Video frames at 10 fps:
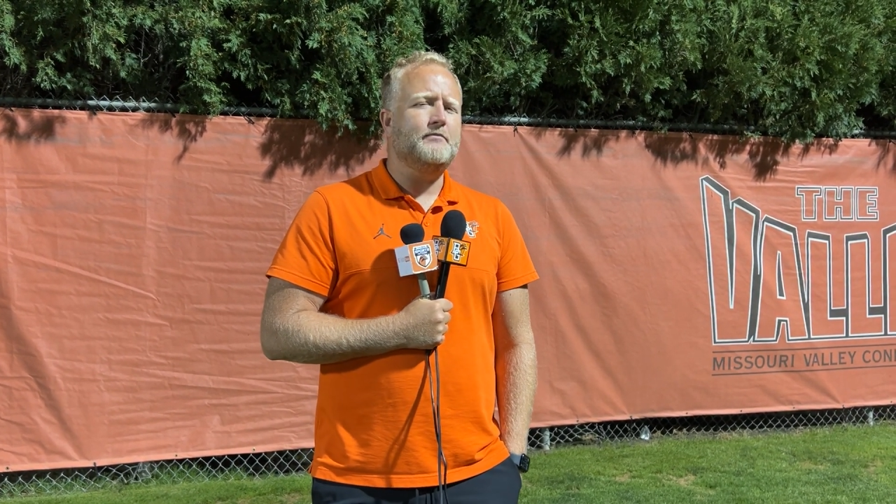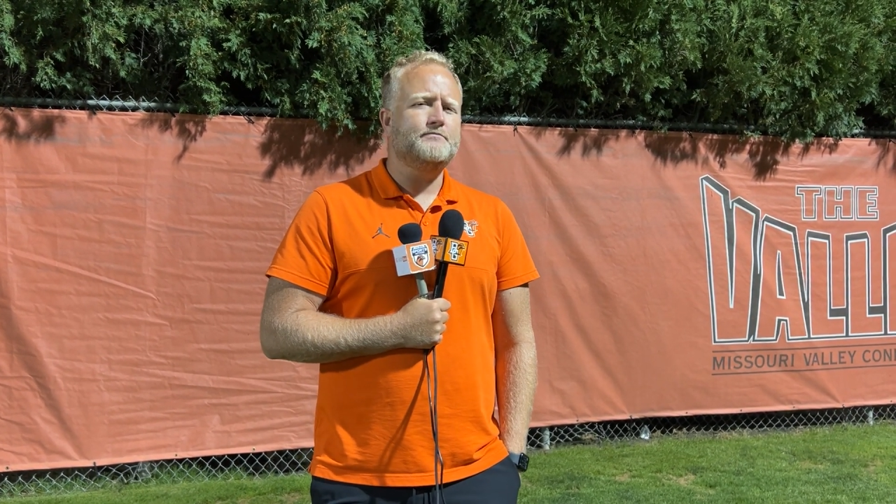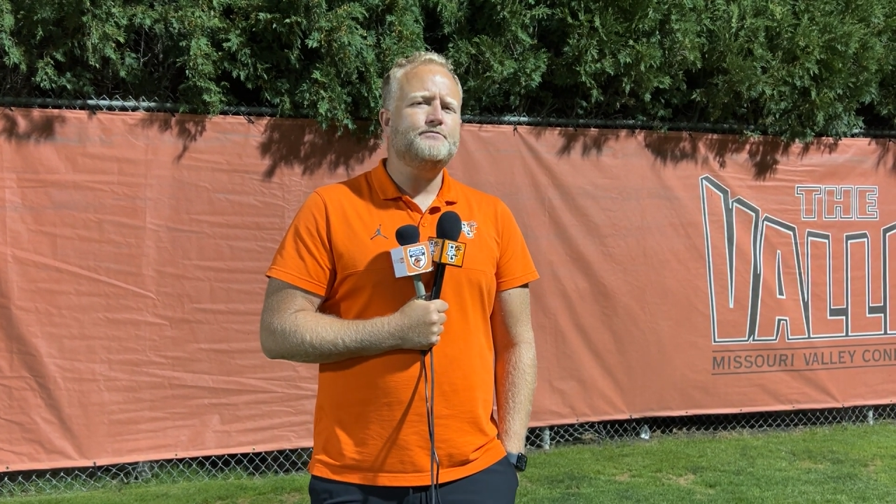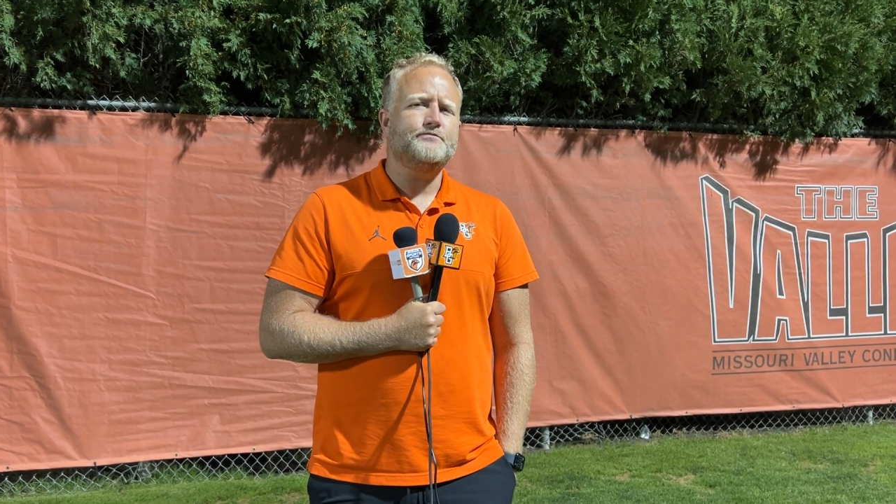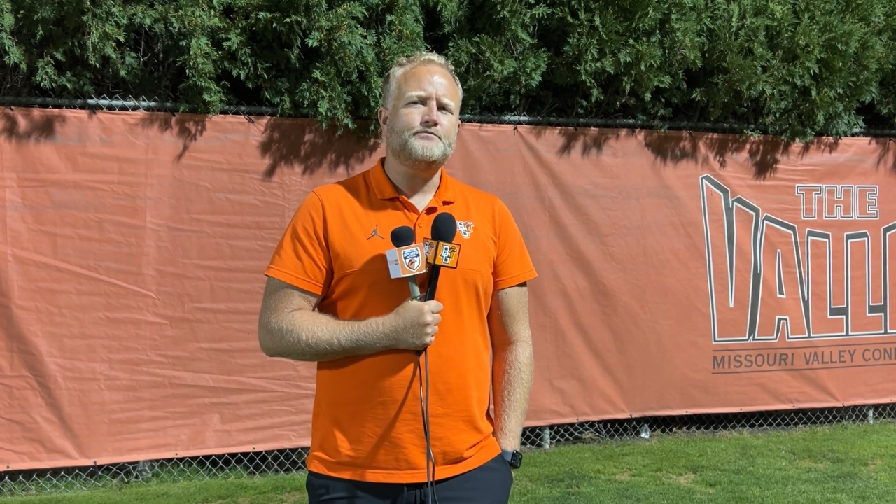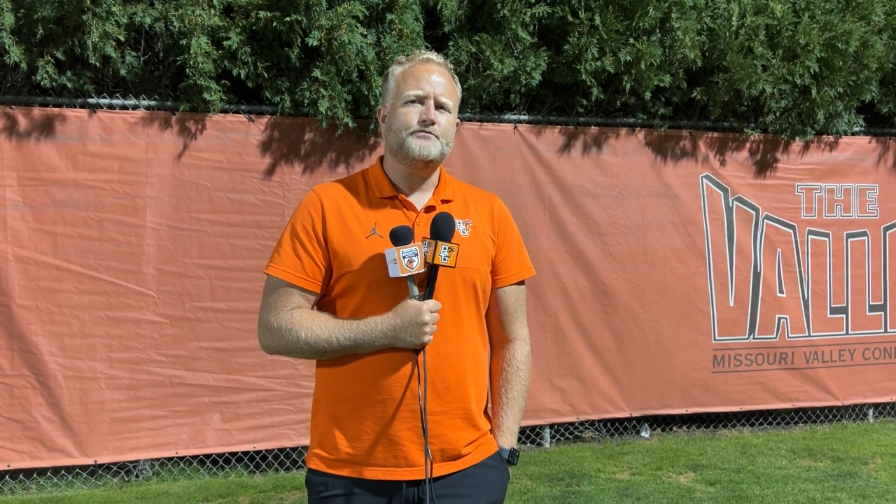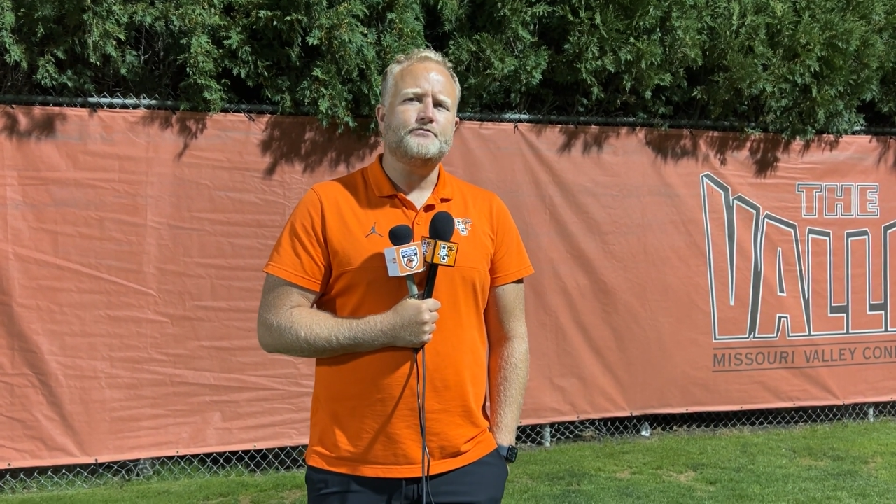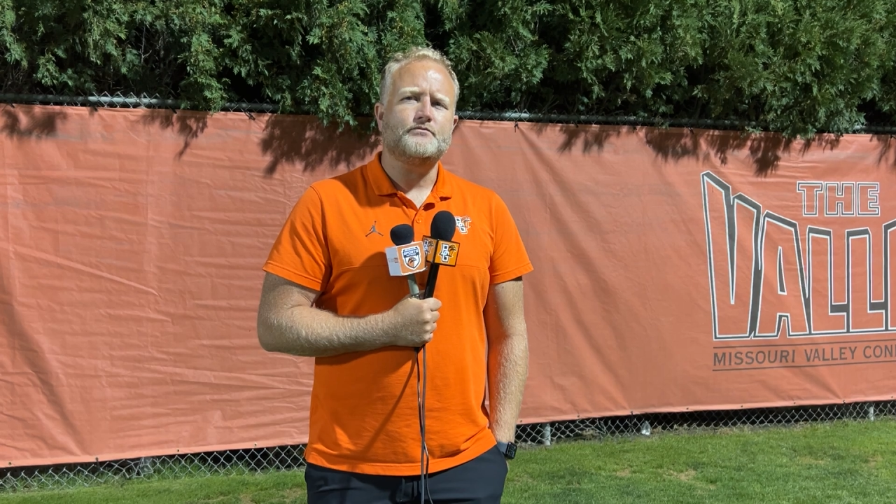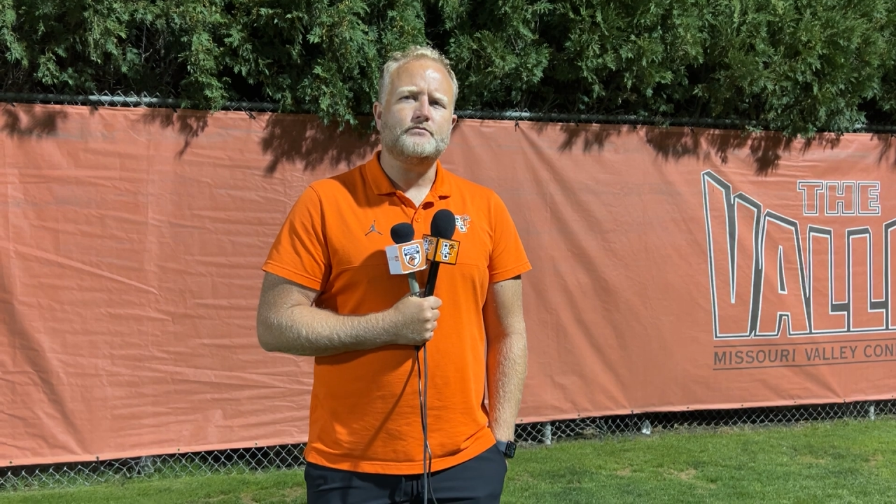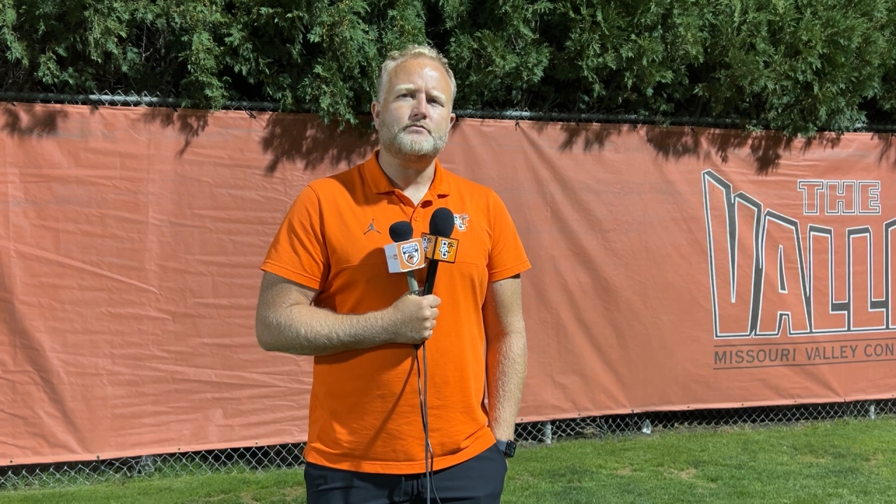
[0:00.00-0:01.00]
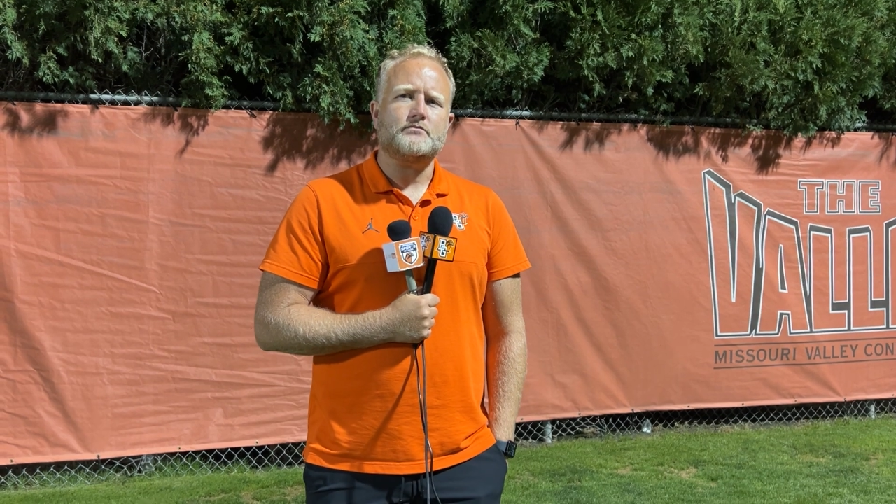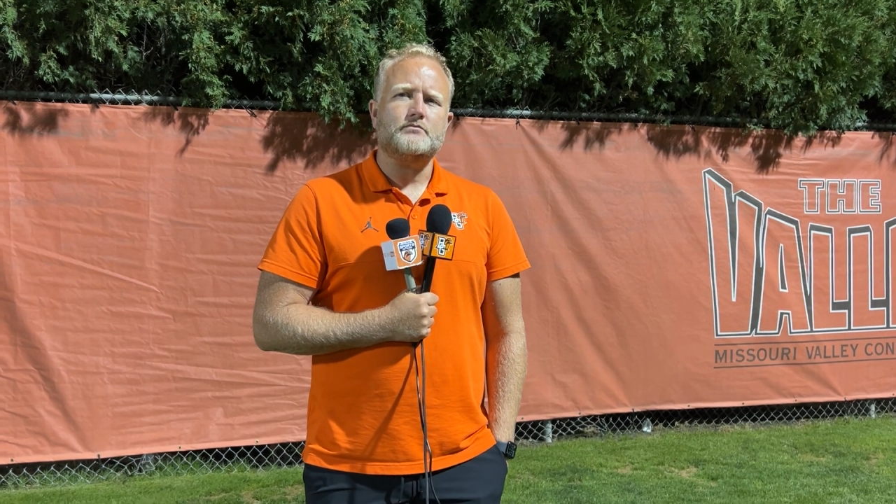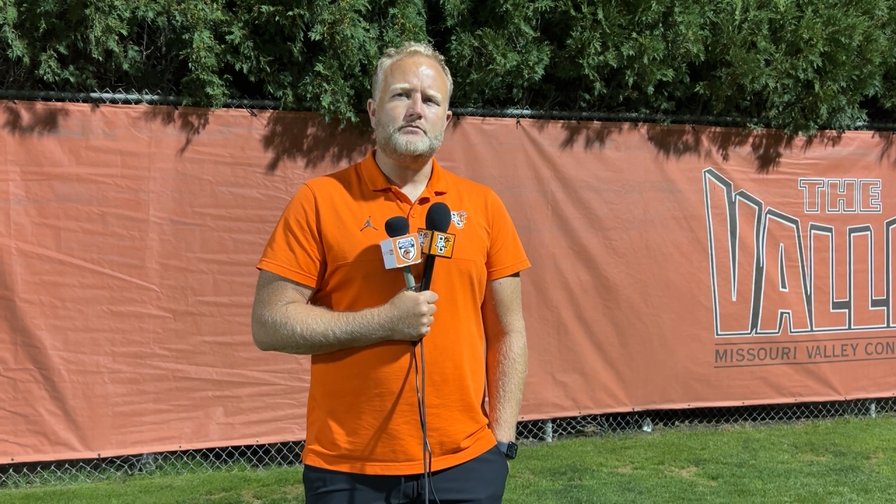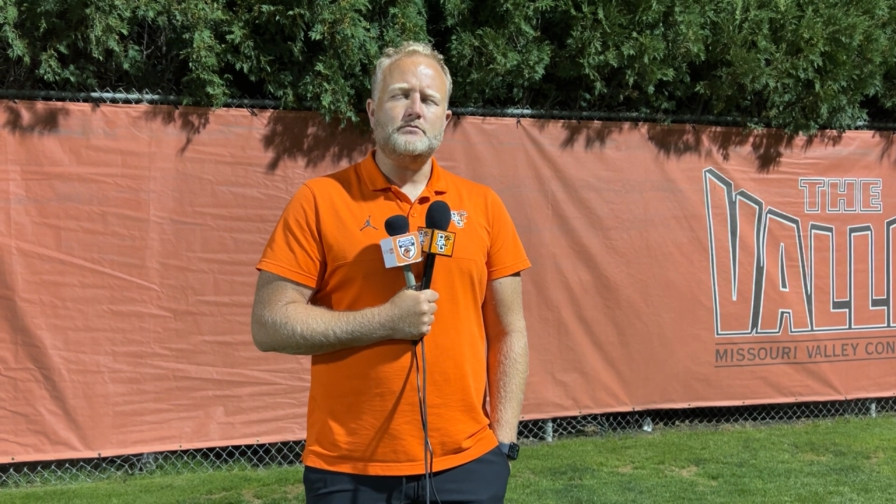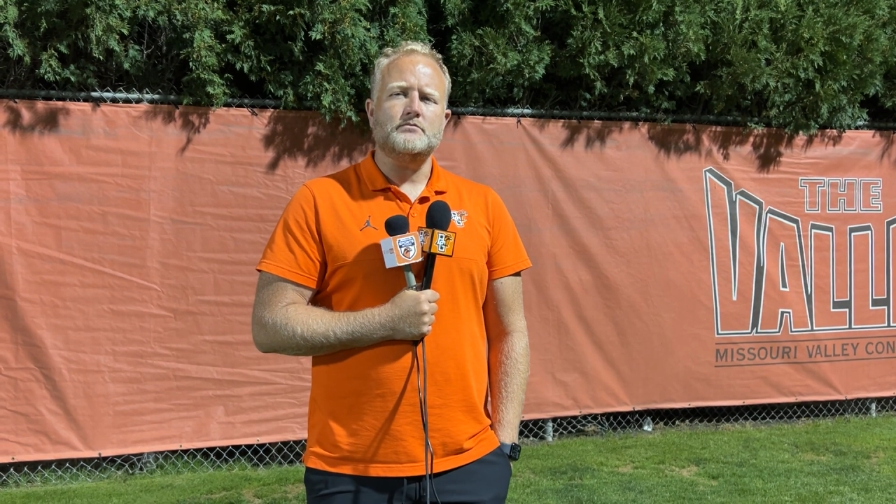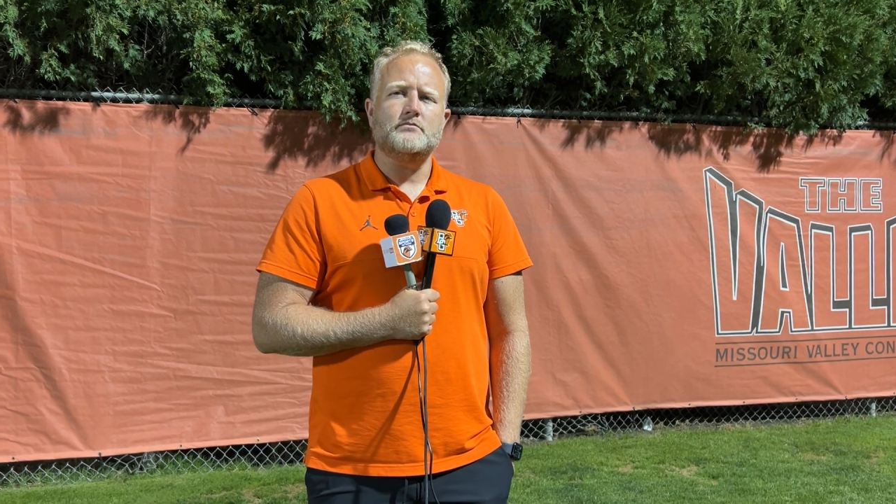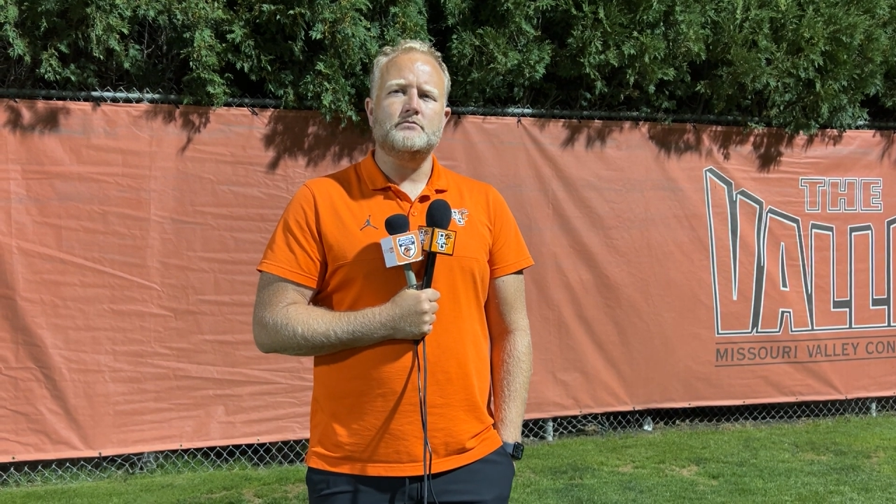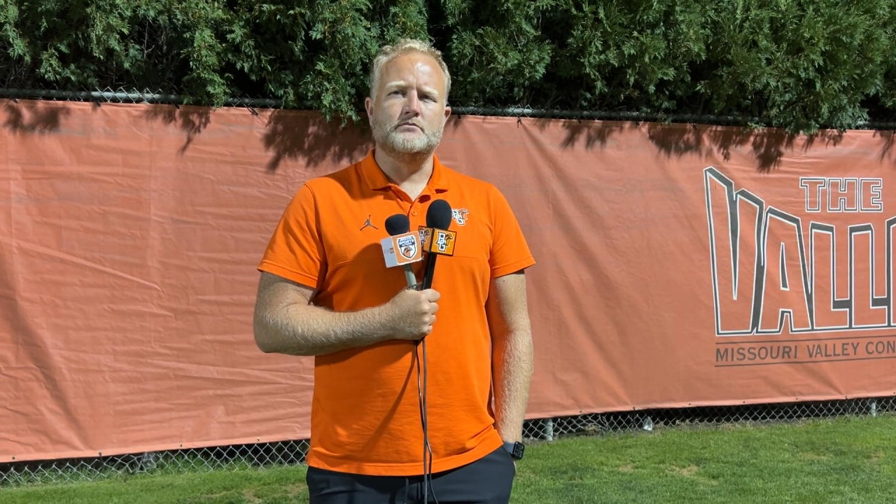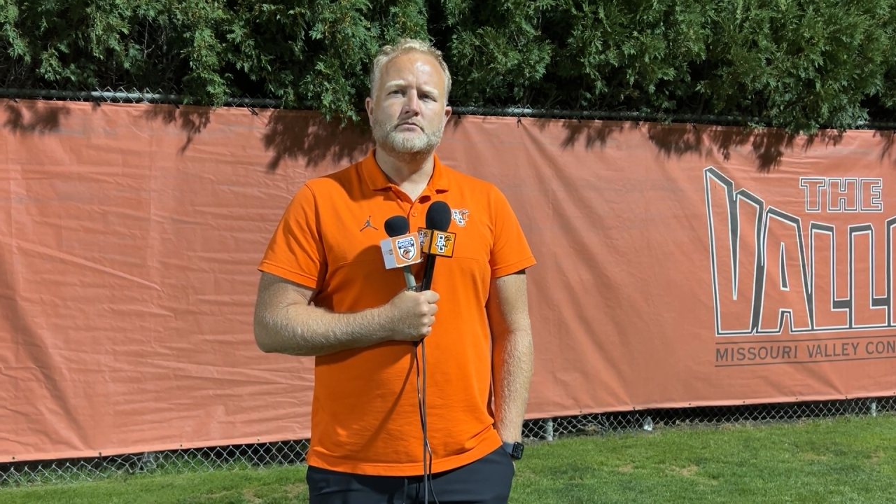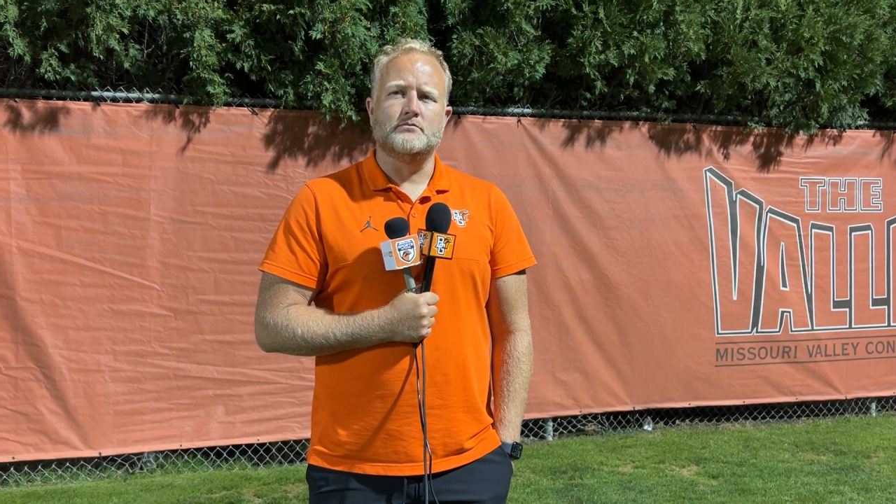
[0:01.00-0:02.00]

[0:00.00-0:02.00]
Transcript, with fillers: Coach, I know it's very early in the season.